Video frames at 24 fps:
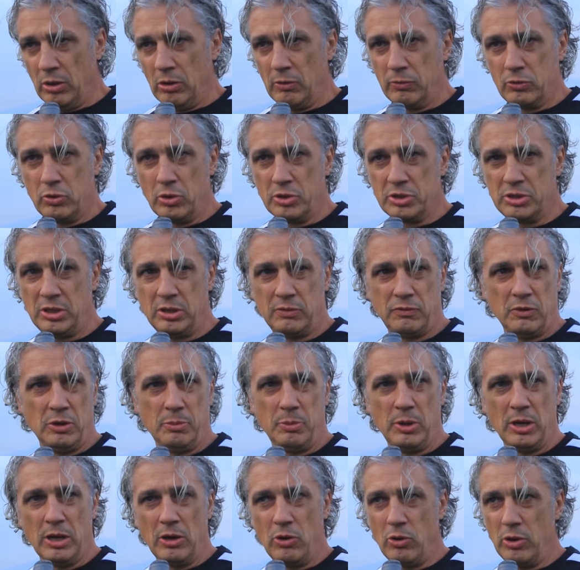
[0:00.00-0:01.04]
Of course, it
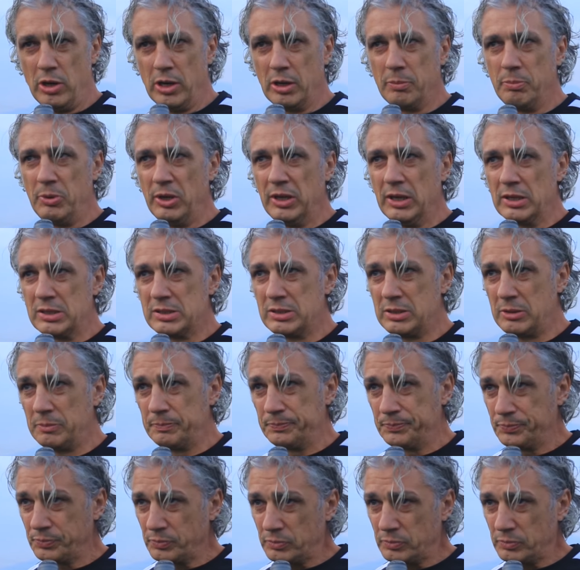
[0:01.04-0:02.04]
will be our biggest